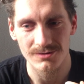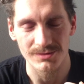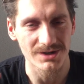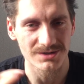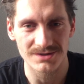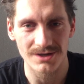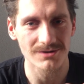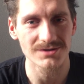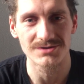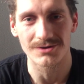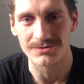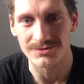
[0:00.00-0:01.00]
Because there
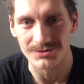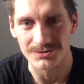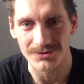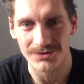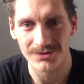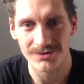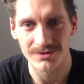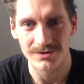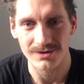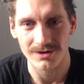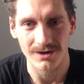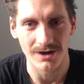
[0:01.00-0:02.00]
is no truth.
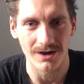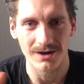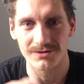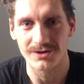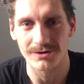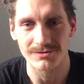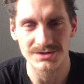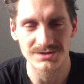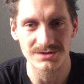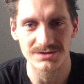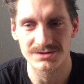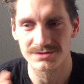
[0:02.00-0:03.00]
All there
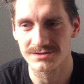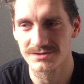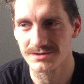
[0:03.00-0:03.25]
is